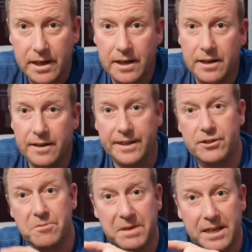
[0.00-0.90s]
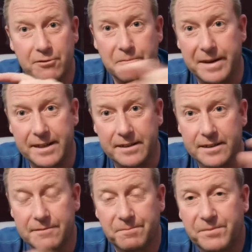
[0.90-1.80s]
there should be a little
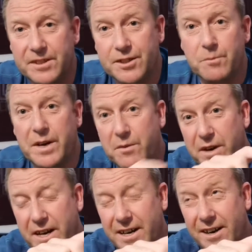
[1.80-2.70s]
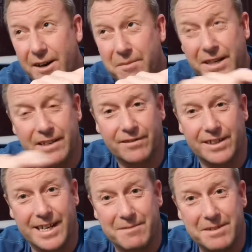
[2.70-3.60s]
bell somewhere where I believe
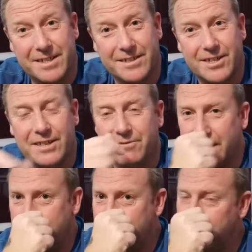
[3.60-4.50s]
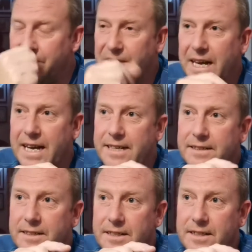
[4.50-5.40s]
the name is, the channel name,
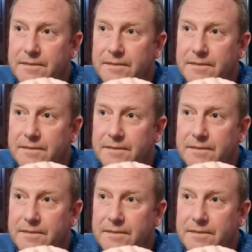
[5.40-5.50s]
and